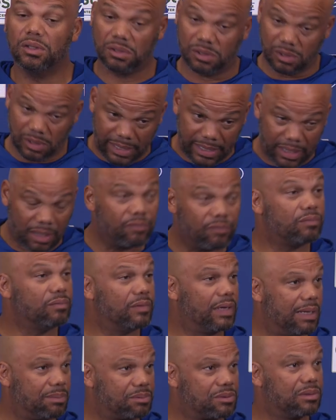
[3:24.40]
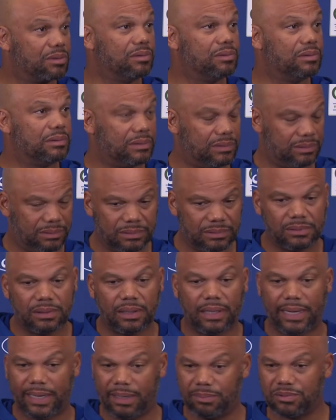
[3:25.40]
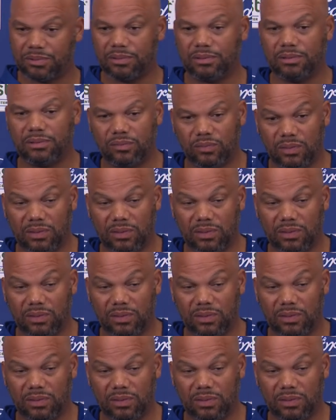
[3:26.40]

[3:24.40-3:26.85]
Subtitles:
Could have, absolutely. Absolutely,